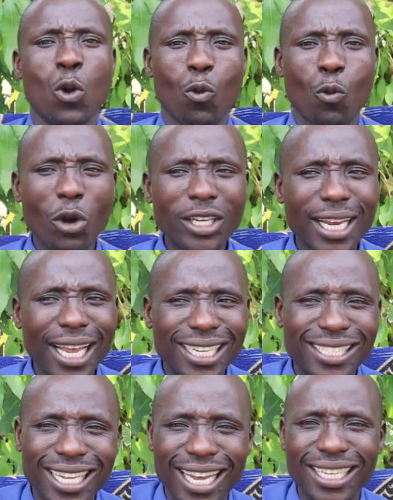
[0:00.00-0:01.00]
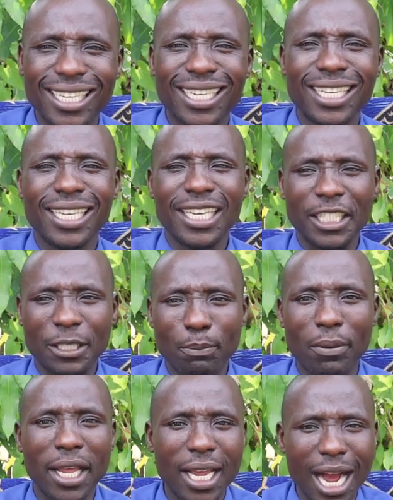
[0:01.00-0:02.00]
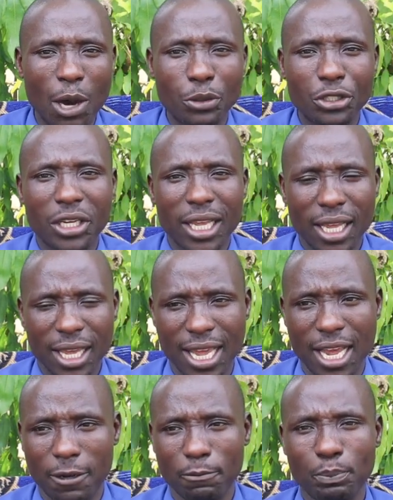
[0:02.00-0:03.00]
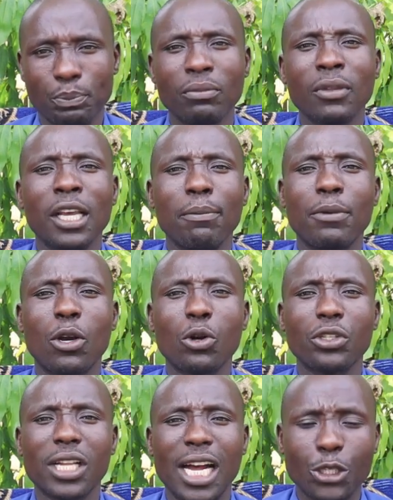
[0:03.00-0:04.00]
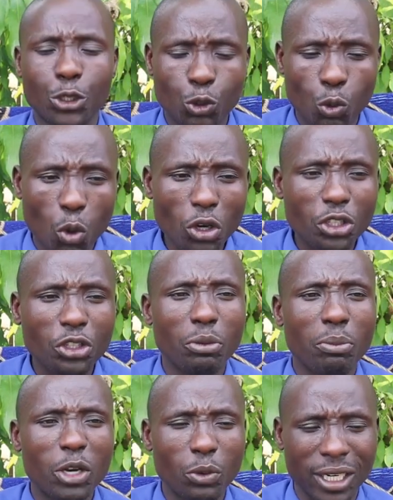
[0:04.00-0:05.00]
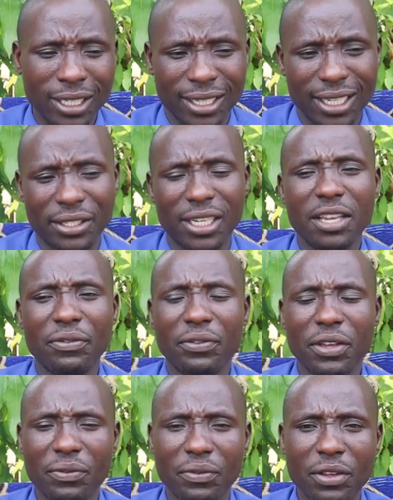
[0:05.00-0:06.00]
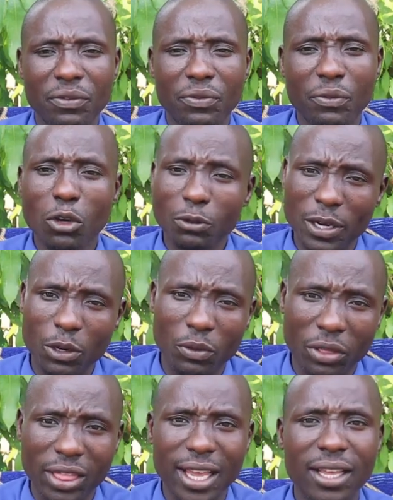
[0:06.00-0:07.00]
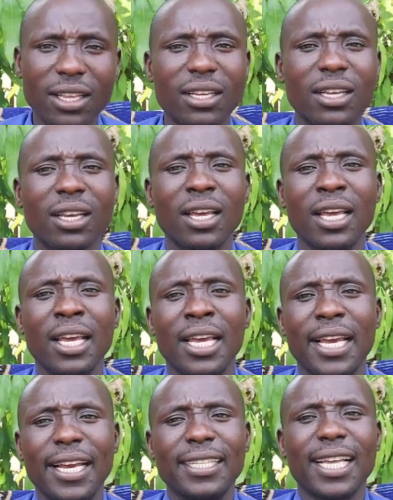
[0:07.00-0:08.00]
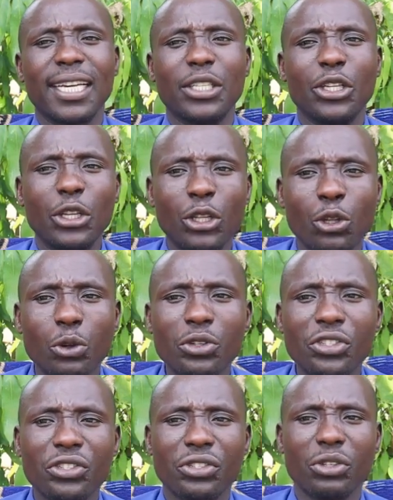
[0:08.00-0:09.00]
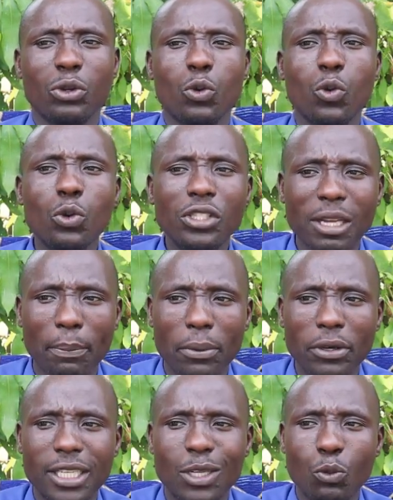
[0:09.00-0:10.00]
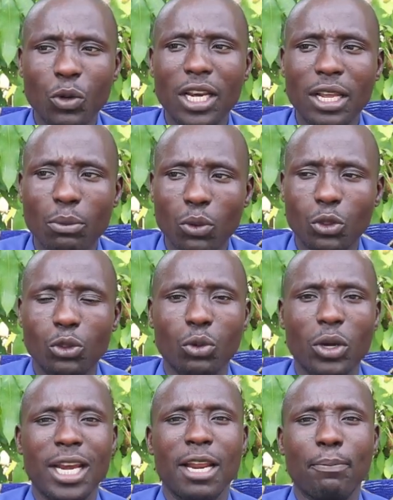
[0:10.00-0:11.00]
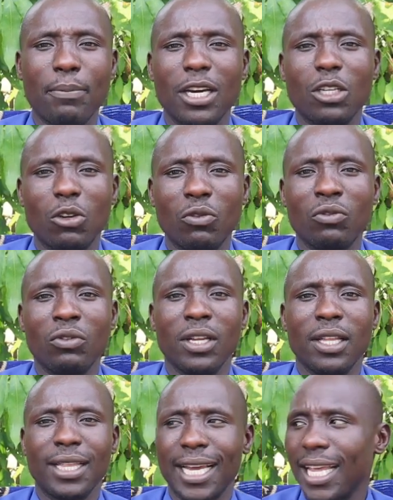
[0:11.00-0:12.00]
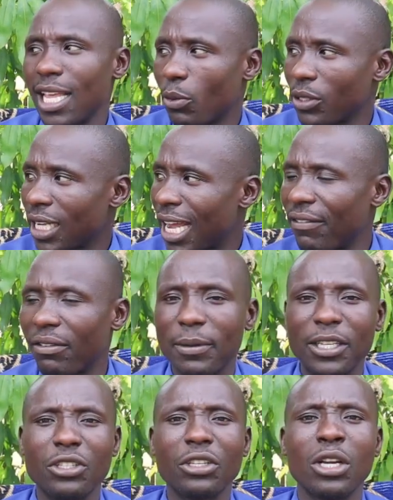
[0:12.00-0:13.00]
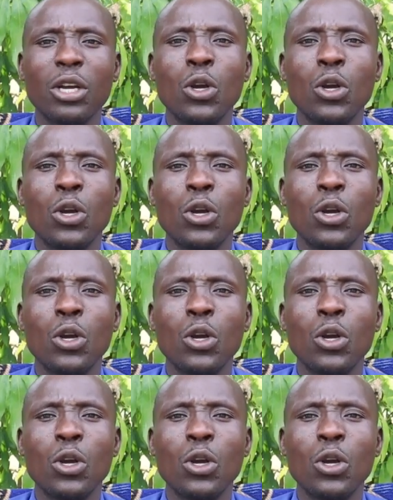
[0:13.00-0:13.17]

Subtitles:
What exactly is playing out here? Because as to what many would exist, if what many would think is that those who supported William Ruto and are part of the Kenya Kwanza government